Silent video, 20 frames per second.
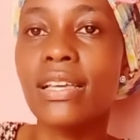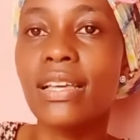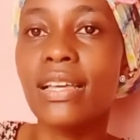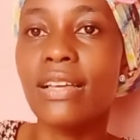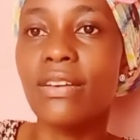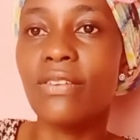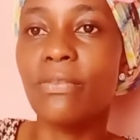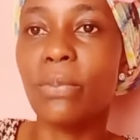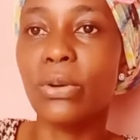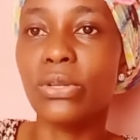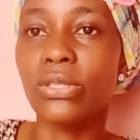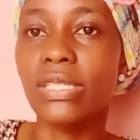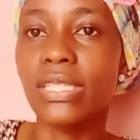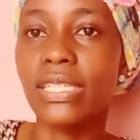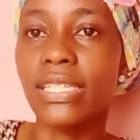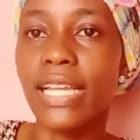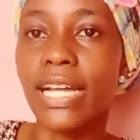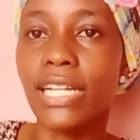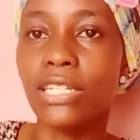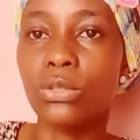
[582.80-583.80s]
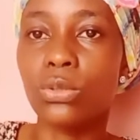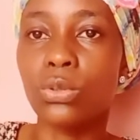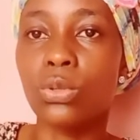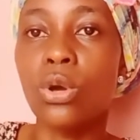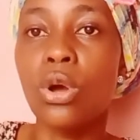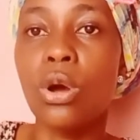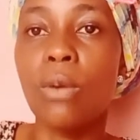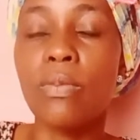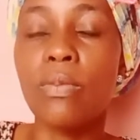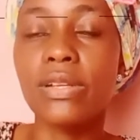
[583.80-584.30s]
postinatal.
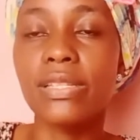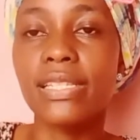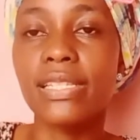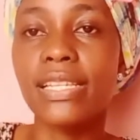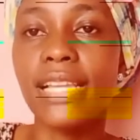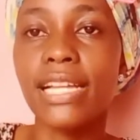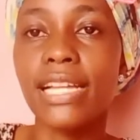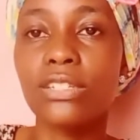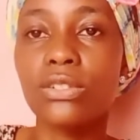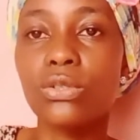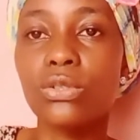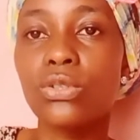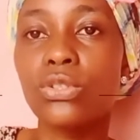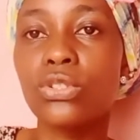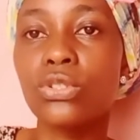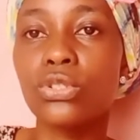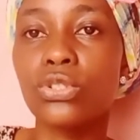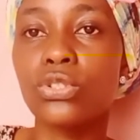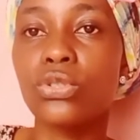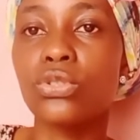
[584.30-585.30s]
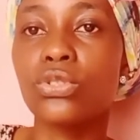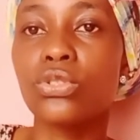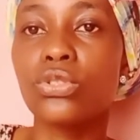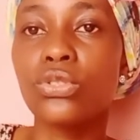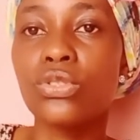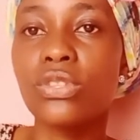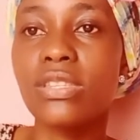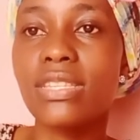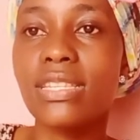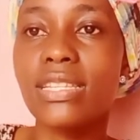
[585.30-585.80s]
Postinatal, you should use
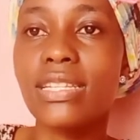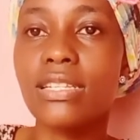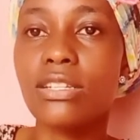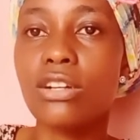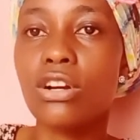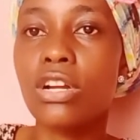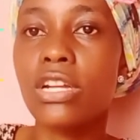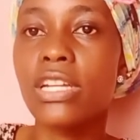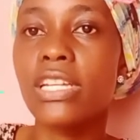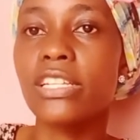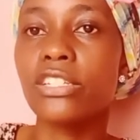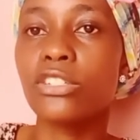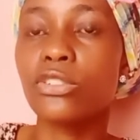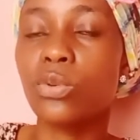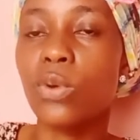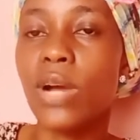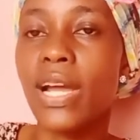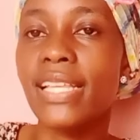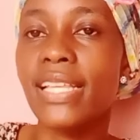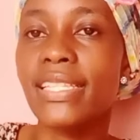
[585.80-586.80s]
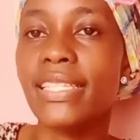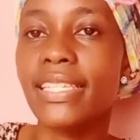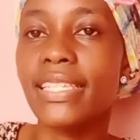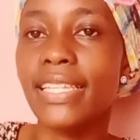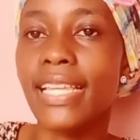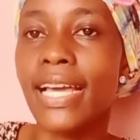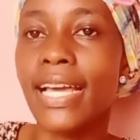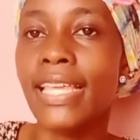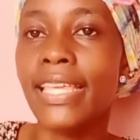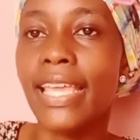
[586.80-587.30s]
it only twice in a
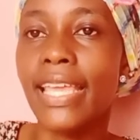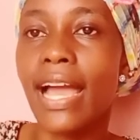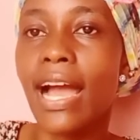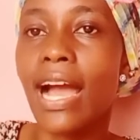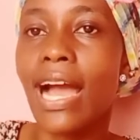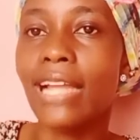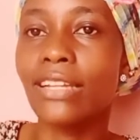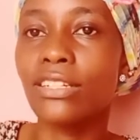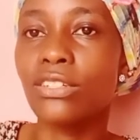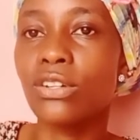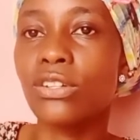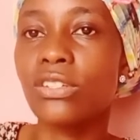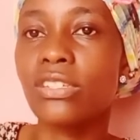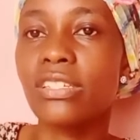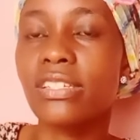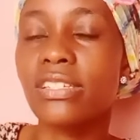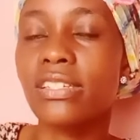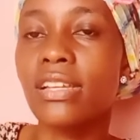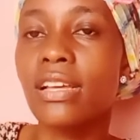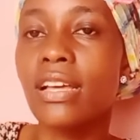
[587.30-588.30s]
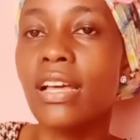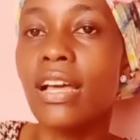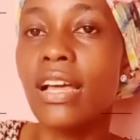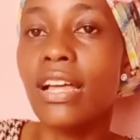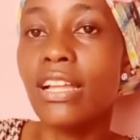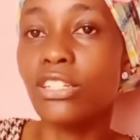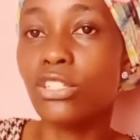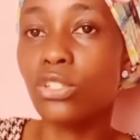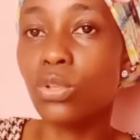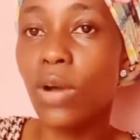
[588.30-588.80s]
year and not
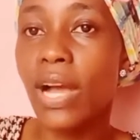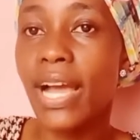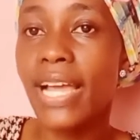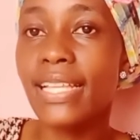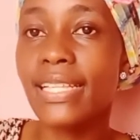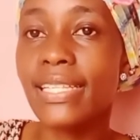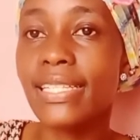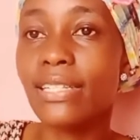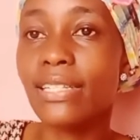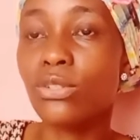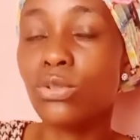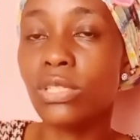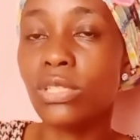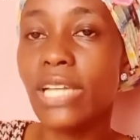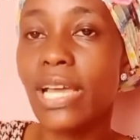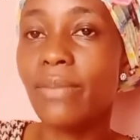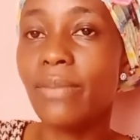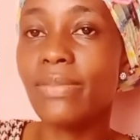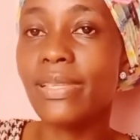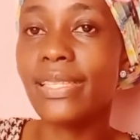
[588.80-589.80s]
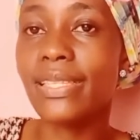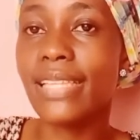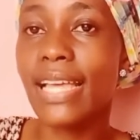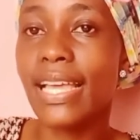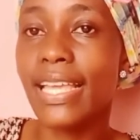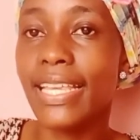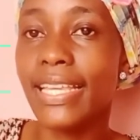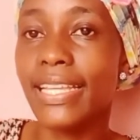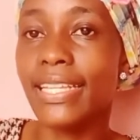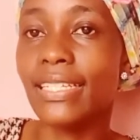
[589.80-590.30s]
two times
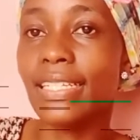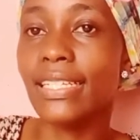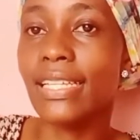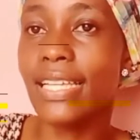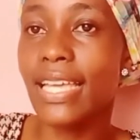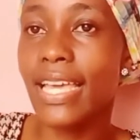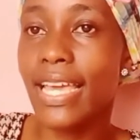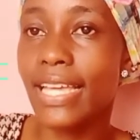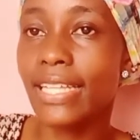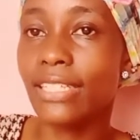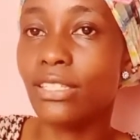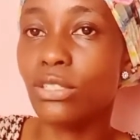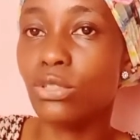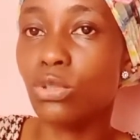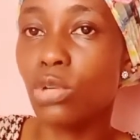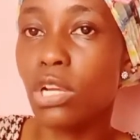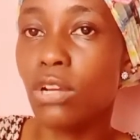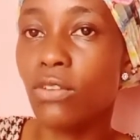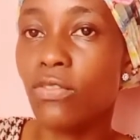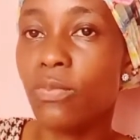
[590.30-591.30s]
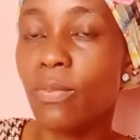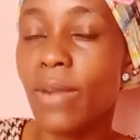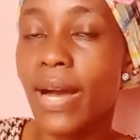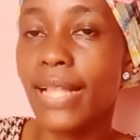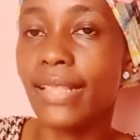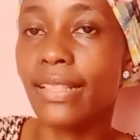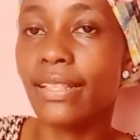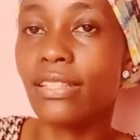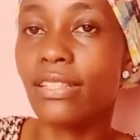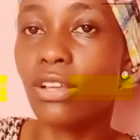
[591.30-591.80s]
in a 12
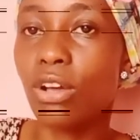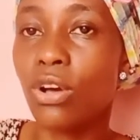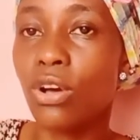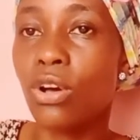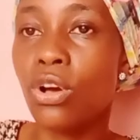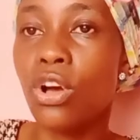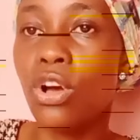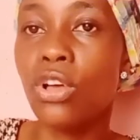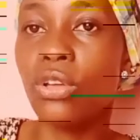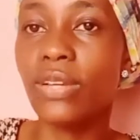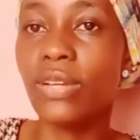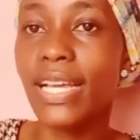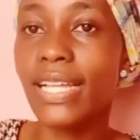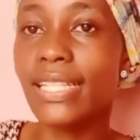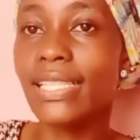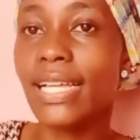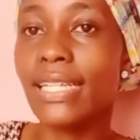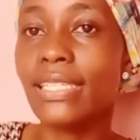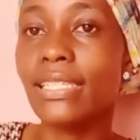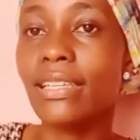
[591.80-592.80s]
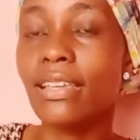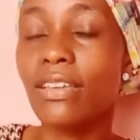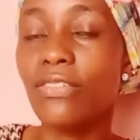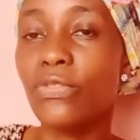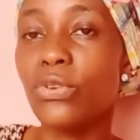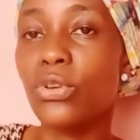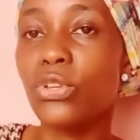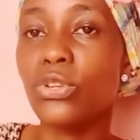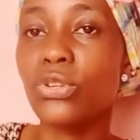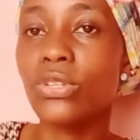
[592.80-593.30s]
months. So you get that if
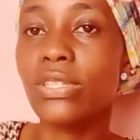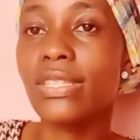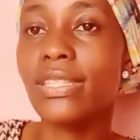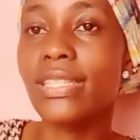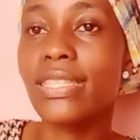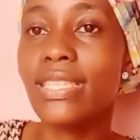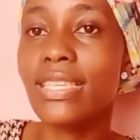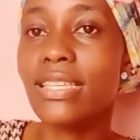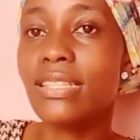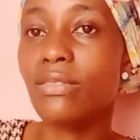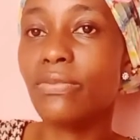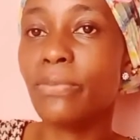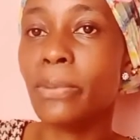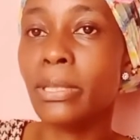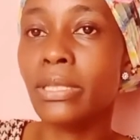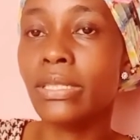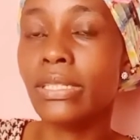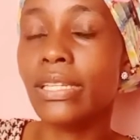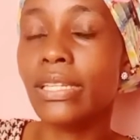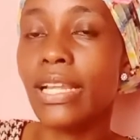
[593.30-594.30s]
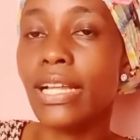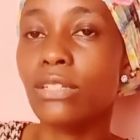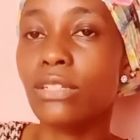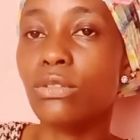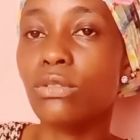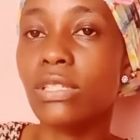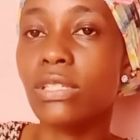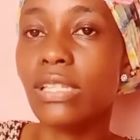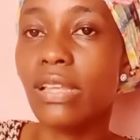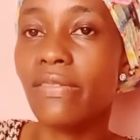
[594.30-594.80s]
you use this postinatal
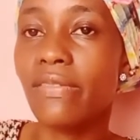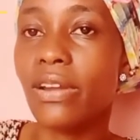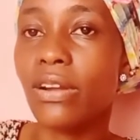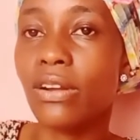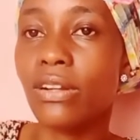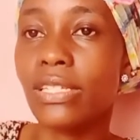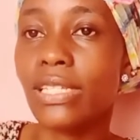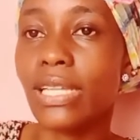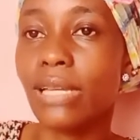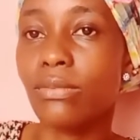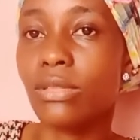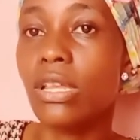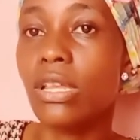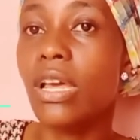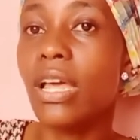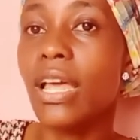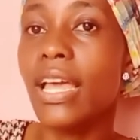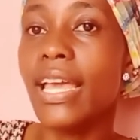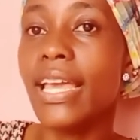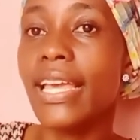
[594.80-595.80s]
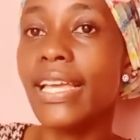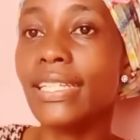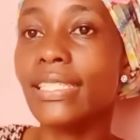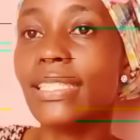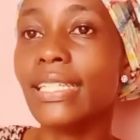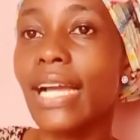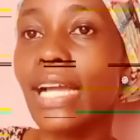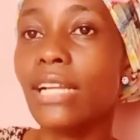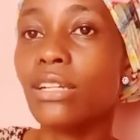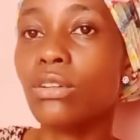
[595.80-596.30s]
several times, it
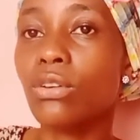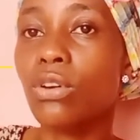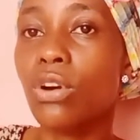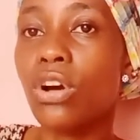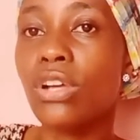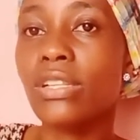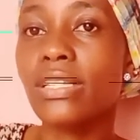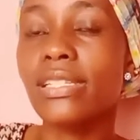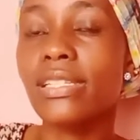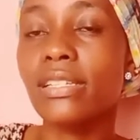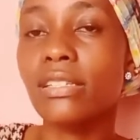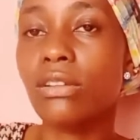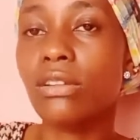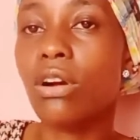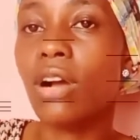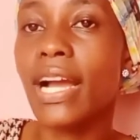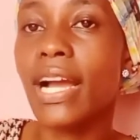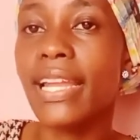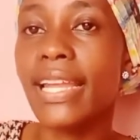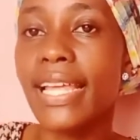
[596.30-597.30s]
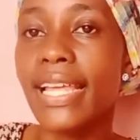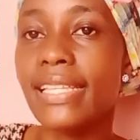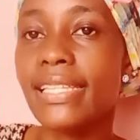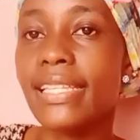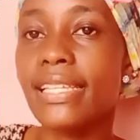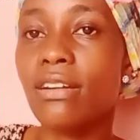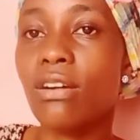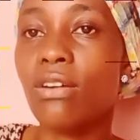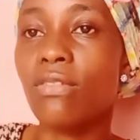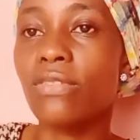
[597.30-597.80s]
can cause disorganizing
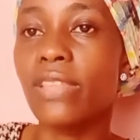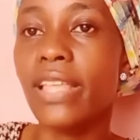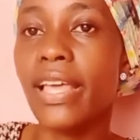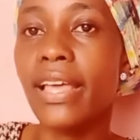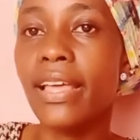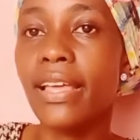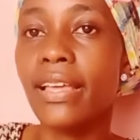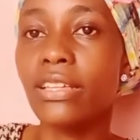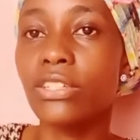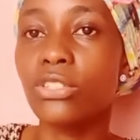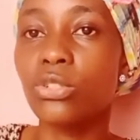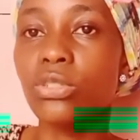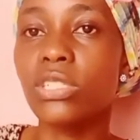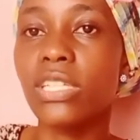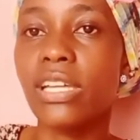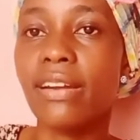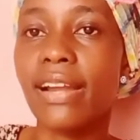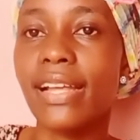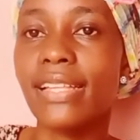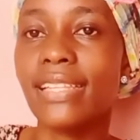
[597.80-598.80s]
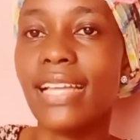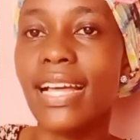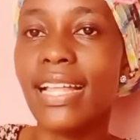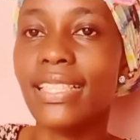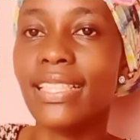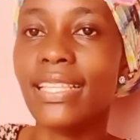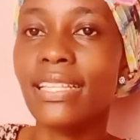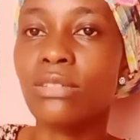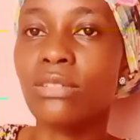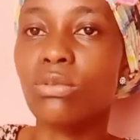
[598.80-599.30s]
of the uterus, and
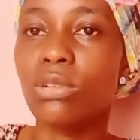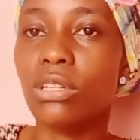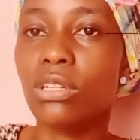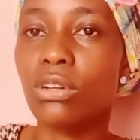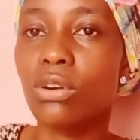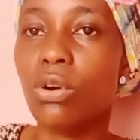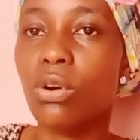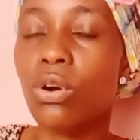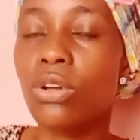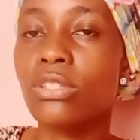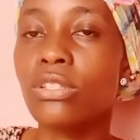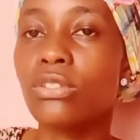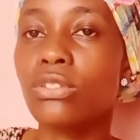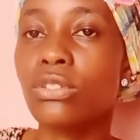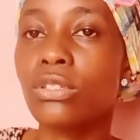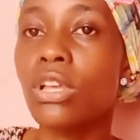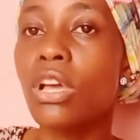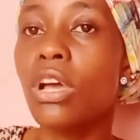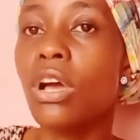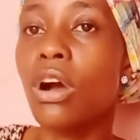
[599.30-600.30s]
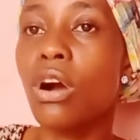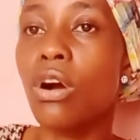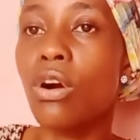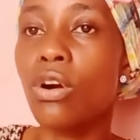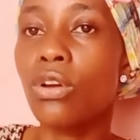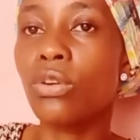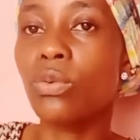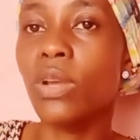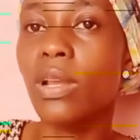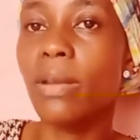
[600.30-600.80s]
this will cause or or
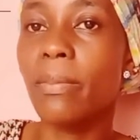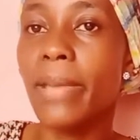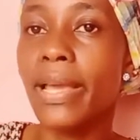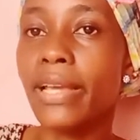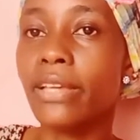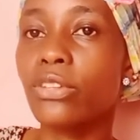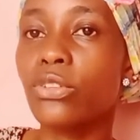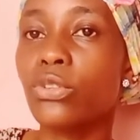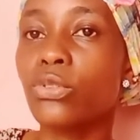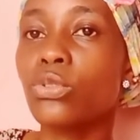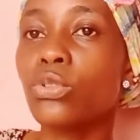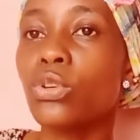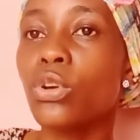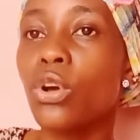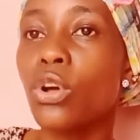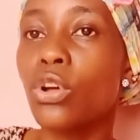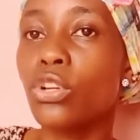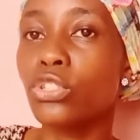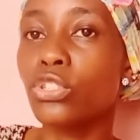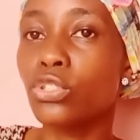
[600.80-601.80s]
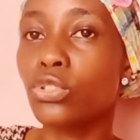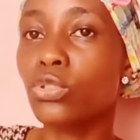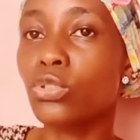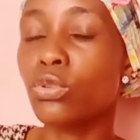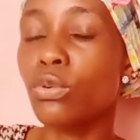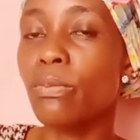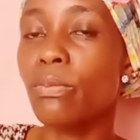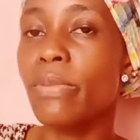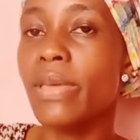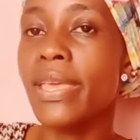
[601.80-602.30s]
will make you to
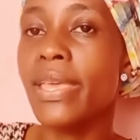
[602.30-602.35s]
be